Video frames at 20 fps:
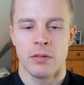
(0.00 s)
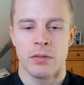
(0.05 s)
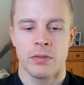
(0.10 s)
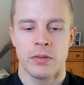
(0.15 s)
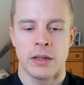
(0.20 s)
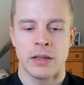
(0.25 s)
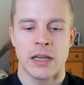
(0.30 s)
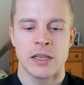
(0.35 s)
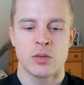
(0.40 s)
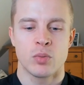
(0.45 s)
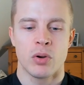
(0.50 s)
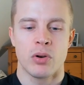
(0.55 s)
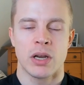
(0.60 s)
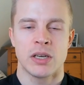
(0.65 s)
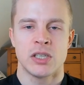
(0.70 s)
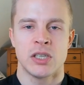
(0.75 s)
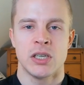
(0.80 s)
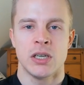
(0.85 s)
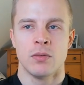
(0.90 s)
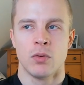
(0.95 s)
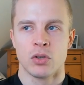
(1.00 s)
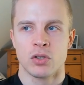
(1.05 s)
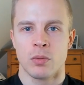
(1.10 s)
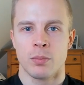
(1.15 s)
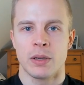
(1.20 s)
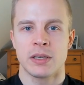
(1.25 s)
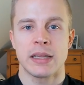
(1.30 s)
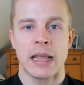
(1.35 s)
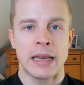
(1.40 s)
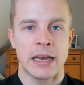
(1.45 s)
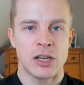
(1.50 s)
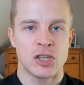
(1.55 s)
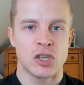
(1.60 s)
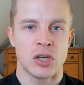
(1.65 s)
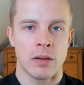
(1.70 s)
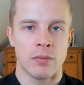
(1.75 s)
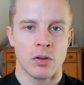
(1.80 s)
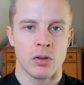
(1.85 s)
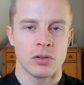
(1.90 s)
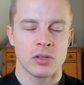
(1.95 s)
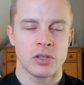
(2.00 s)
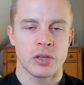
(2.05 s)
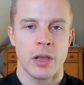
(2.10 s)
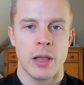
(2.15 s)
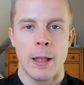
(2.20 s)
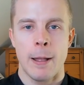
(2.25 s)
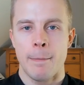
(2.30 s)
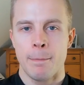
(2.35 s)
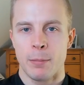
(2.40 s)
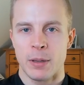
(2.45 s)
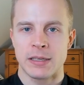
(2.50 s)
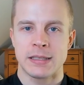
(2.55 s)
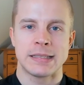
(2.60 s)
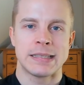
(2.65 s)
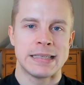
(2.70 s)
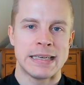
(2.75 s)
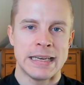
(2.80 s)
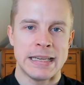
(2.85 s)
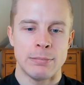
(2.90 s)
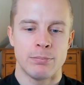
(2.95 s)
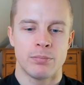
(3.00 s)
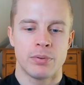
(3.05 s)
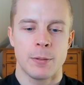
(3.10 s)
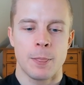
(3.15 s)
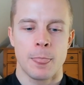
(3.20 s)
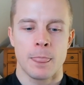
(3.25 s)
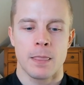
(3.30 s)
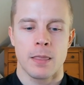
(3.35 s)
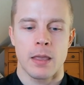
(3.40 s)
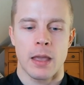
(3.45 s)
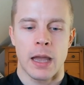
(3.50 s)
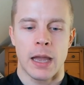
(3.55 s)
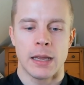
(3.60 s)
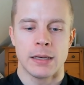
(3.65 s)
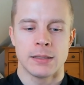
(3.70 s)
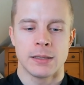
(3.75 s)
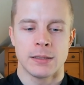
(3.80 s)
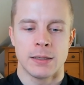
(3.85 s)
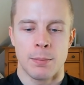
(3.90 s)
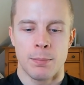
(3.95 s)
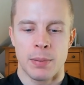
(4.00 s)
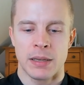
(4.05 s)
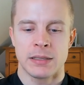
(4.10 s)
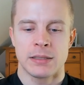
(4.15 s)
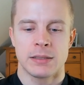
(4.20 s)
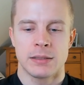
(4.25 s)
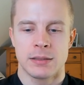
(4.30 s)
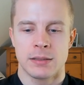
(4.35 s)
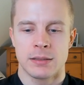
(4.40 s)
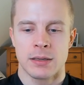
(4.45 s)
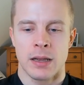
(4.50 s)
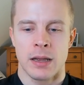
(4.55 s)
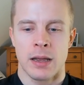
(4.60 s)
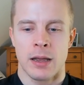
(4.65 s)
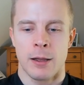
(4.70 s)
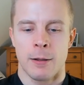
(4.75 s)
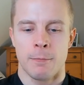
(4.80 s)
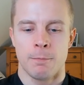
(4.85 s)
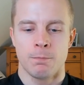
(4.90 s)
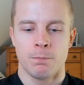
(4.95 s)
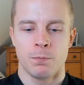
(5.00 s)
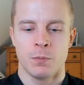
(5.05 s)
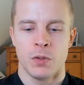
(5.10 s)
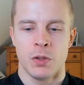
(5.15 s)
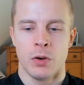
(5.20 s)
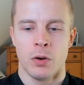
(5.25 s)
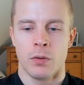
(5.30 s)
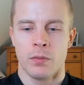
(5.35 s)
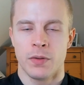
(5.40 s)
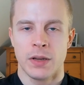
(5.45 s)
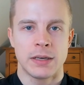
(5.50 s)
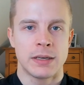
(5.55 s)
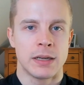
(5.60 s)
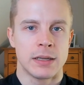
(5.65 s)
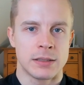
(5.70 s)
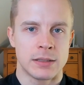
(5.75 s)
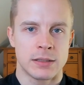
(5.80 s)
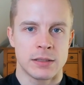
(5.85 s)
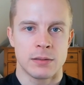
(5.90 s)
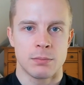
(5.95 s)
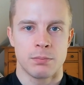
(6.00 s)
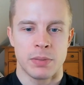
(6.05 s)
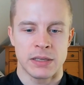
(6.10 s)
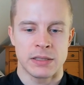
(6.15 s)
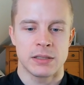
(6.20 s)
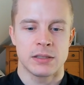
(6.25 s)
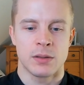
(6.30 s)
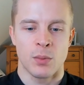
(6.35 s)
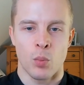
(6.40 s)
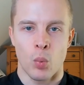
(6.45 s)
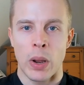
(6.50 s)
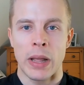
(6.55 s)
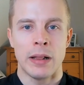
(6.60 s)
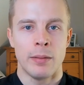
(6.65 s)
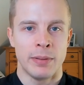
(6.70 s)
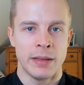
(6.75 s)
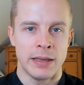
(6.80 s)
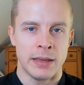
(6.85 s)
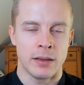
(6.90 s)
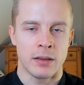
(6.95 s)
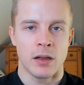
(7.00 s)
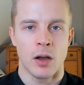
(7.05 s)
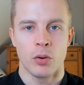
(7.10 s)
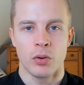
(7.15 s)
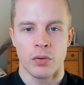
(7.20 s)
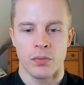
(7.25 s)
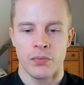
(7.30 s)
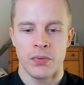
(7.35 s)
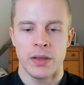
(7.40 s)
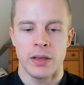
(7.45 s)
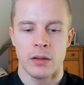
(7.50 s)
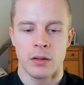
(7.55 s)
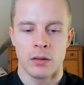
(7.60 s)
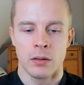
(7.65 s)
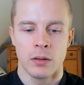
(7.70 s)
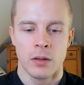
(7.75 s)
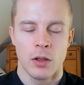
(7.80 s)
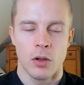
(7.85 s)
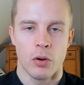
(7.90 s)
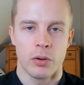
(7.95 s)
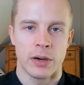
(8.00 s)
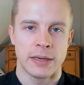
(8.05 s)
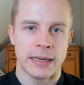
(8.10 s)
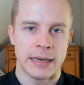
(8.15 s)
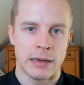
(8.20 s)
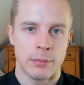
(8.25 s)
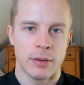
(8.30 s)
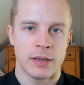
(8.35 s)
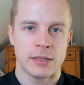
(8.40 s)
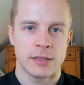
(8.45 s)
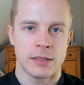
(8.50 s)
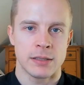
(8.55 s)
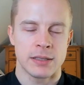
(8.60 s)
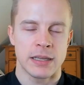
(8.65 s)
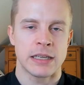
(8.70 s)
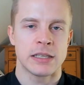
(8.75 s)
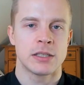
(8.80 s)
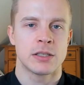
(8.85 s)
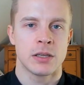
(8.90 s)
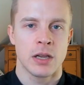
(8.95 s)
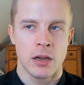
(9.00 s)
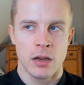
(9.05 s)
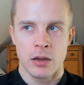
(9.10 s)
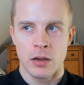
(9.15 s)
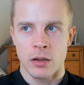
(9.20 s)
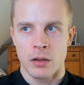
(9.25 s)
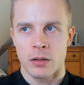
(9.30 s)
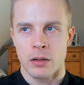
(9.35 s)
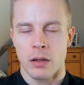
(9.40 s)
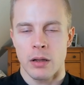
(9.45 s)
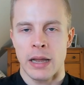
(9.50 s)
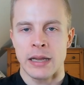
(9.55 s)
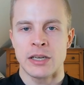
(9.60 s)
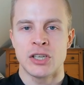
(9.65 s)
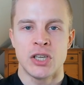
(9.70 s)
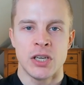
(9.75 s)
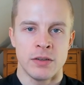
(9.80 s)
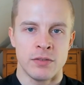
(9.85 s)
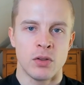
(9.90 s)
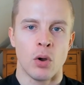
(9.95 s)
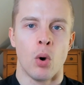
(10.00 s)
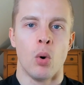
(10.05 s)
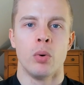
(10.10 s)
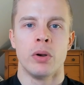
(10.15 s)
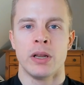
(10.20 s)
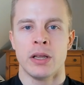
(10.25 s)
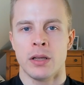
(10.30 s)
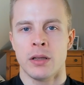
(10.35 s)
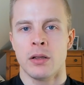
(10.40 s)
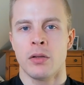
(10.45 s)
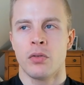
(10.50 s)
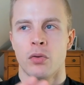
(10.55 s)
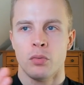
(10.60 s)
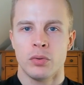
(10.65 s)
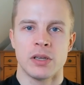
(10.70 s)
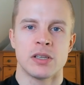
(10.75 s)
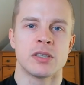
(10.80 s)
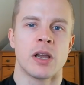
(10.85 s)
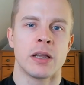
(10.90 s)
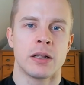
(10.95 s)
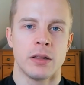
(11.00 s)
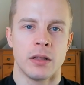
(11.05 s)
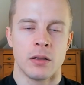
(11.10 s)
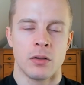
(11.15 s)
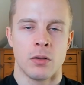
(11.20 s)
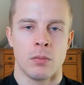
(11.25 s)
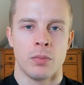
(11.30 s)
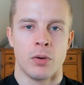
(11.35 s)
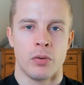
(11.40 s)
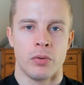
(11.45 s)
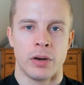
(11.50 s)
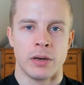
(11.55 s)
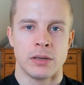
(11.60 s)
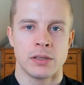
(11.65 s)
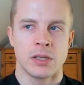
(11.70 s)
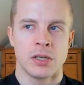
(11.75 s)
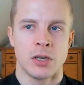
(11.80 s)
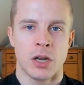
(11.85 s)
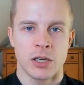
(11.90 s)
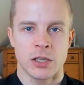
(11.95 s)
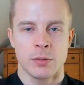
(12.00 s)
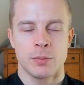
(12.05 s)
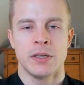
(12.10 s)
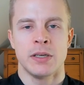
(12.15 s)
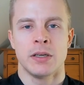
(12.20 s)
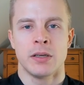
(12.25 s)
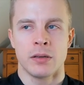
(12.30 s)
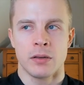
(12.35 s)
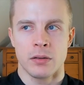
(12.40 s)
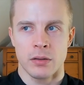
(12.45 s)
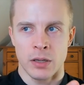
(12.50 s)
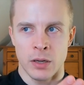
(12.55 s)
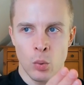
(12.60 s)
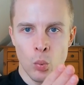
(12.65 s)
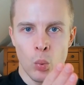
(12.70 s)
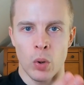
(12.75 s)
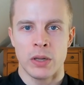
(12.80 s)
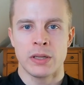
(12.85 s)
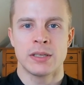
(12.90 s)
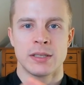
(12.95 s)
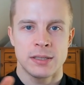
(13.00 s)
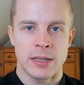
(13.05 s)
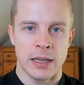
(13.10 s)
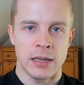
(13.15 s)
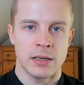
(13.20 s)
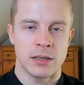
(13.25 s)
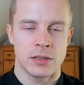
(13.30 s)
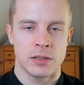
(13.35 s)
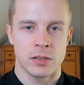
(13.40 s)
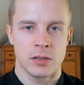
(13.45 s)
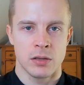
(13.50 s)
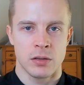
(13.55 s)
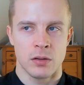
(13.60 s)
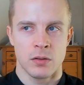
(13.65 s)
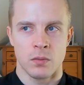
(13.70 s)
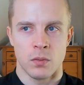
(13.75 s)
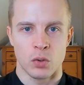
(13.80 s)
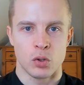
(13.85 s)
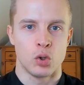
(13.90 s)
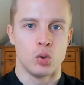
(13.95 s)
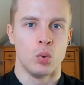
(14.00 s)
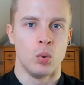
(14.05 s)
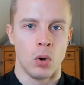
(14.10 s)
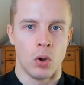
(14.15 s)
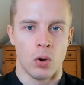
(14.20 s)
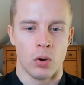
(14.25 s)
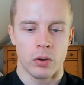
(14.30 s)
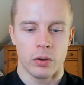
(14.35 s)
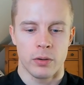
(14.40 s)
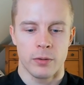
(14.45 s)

and that's where you achieve also best energy levels, best sleep, and the best um, you know fitness best well-being how you feel on a daily basis that's achieved only through the cycling component, not being in one state for too long.